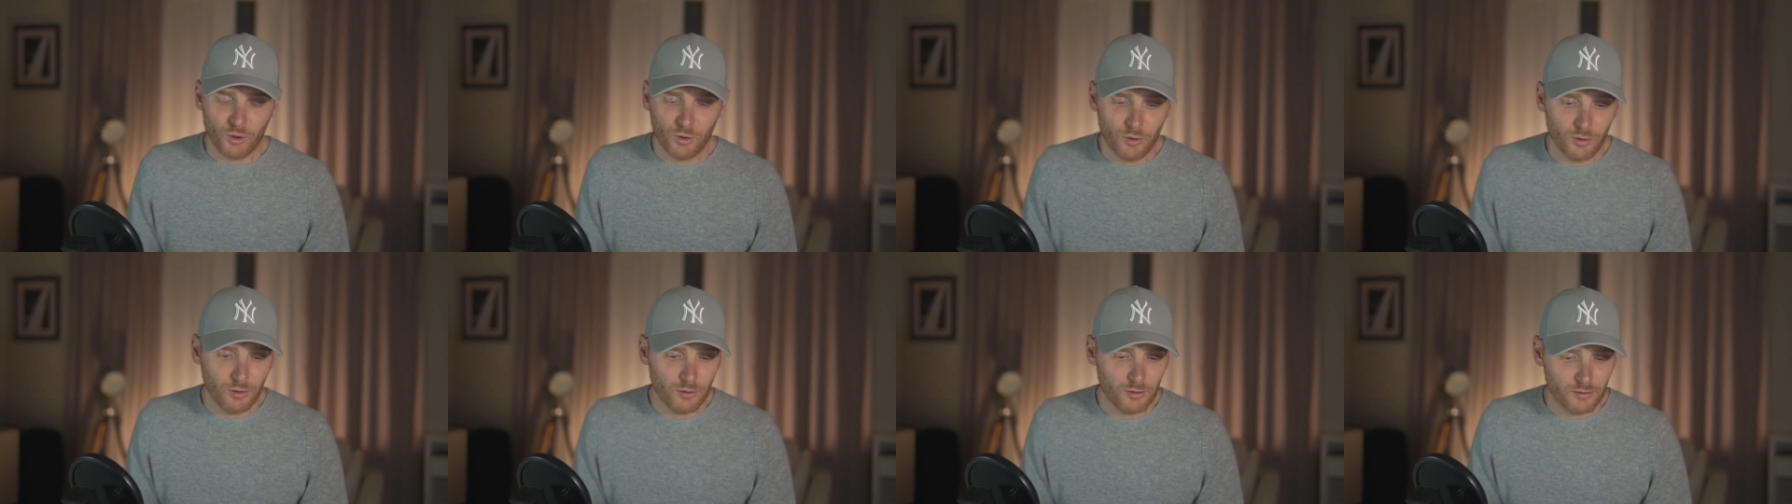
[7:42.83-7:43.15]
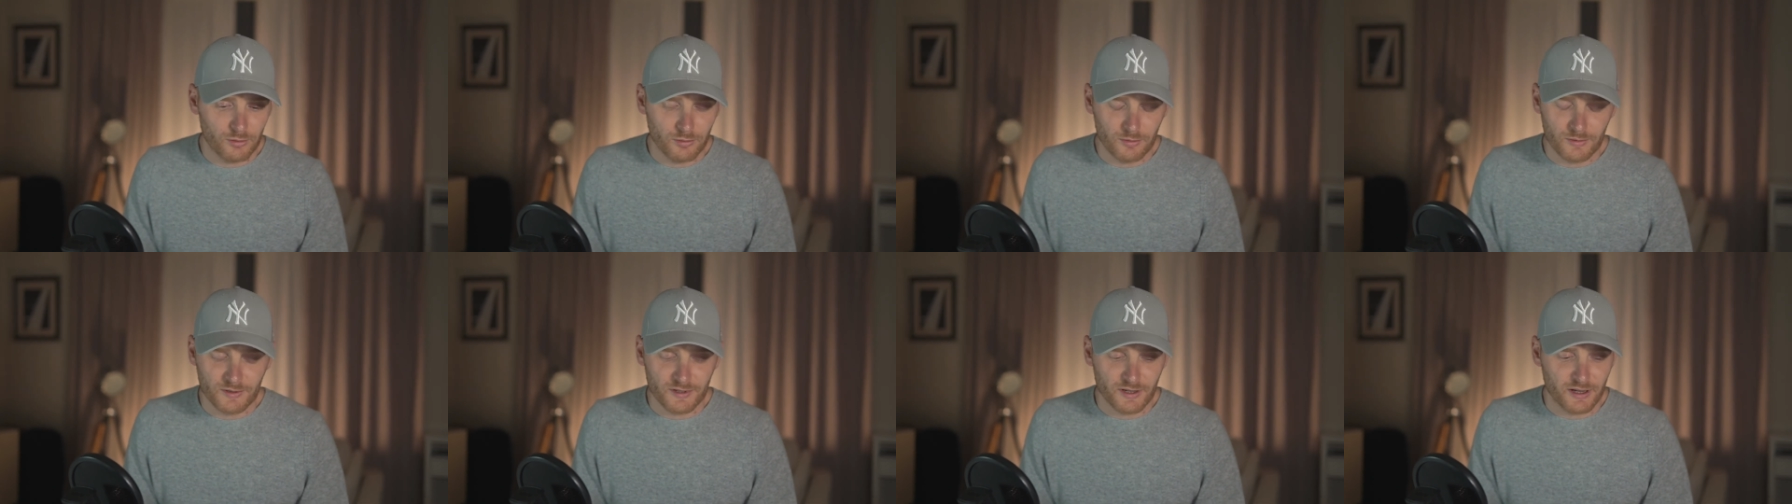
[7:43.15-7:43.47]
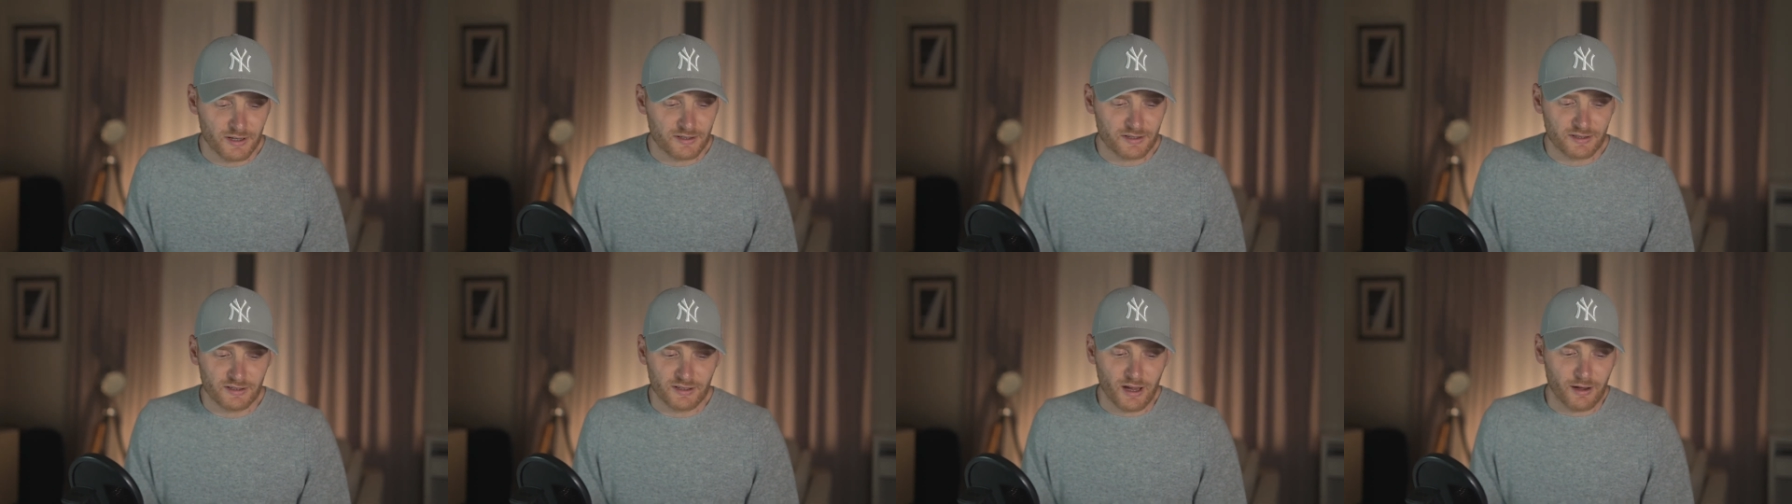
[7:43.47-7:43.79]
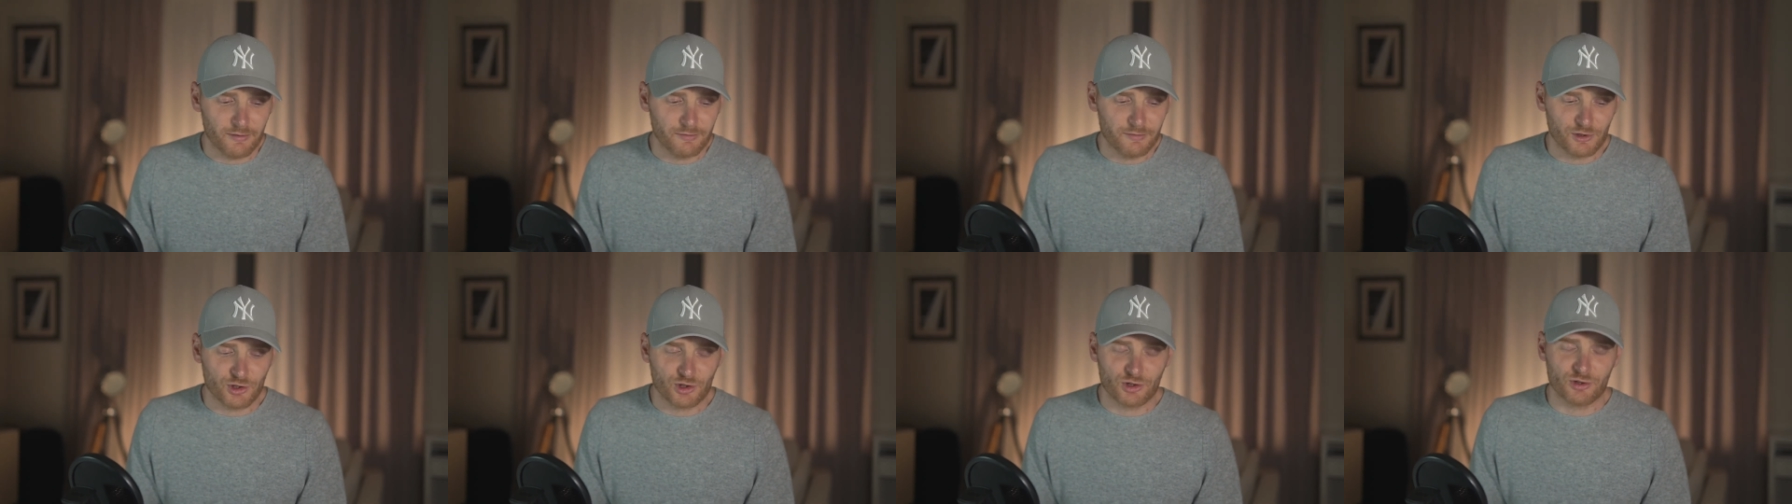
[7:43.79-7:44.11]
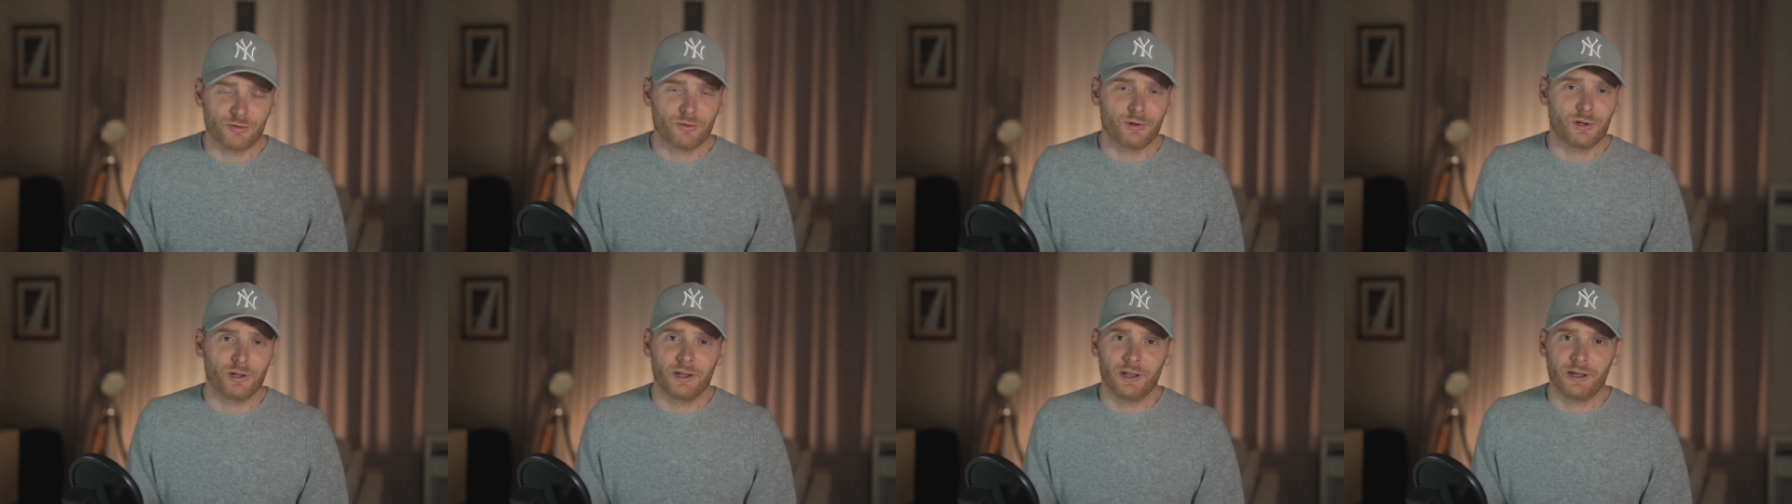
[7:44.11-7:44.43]
all that stuff which
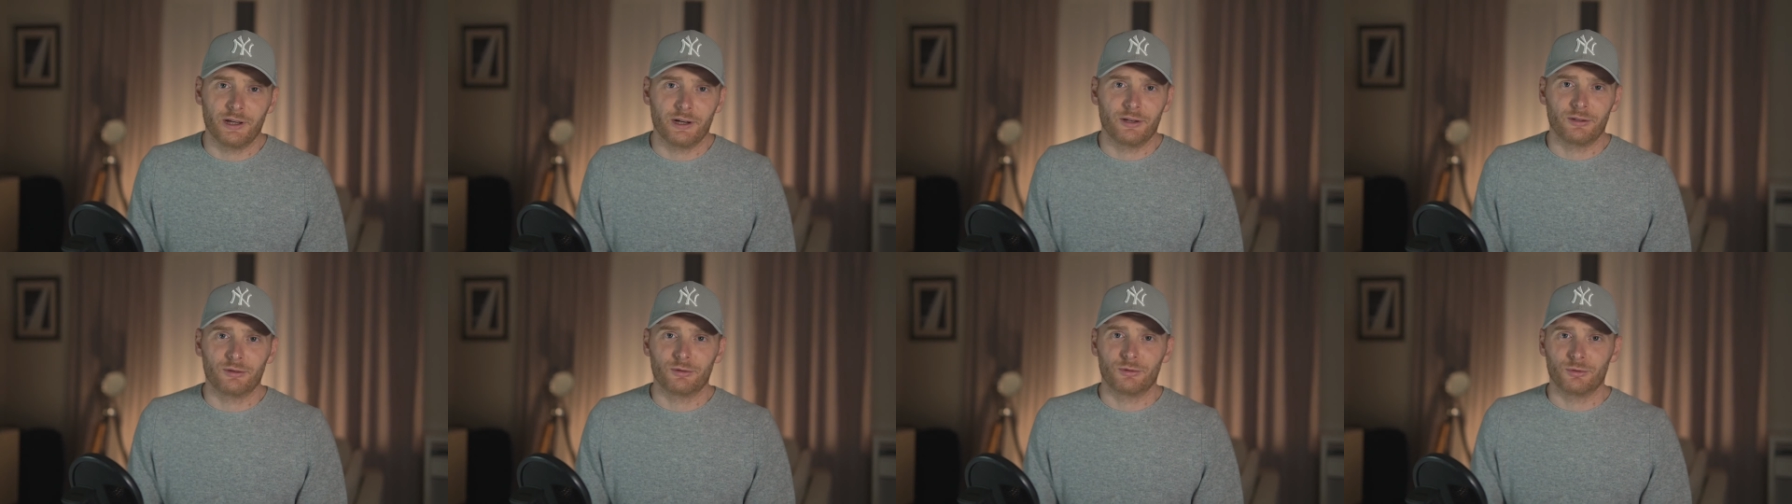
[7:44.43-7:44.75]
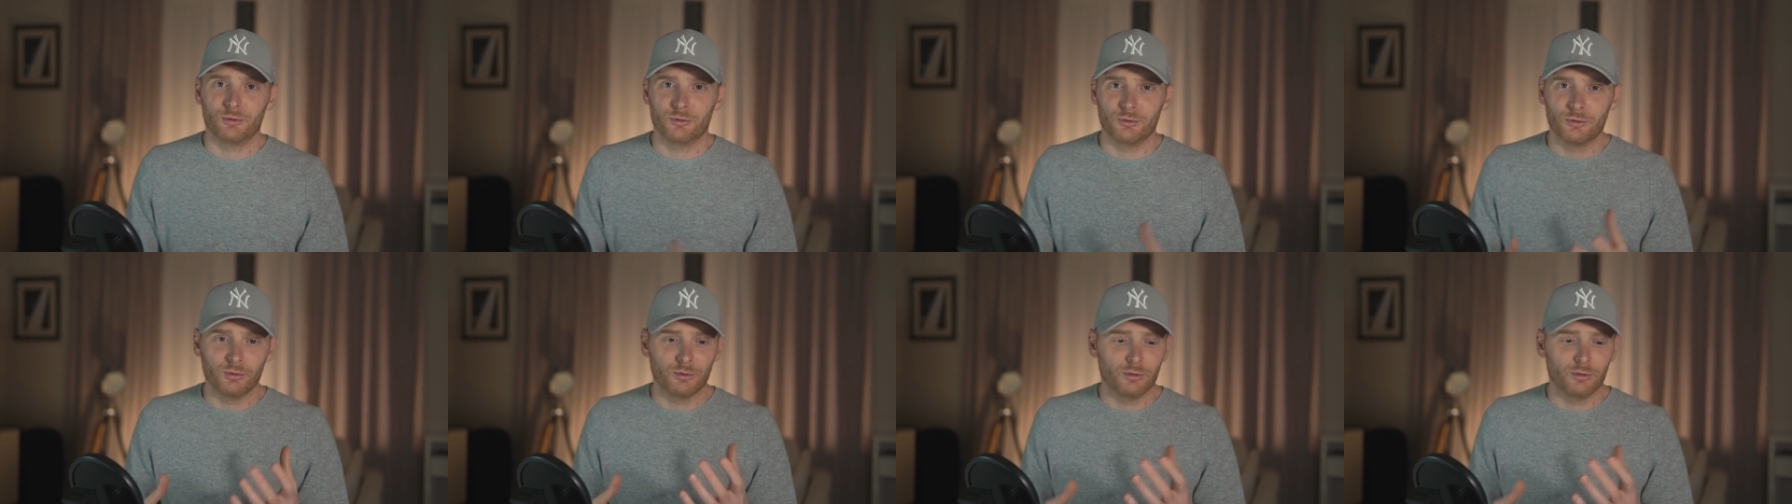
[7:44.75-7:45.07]
is related to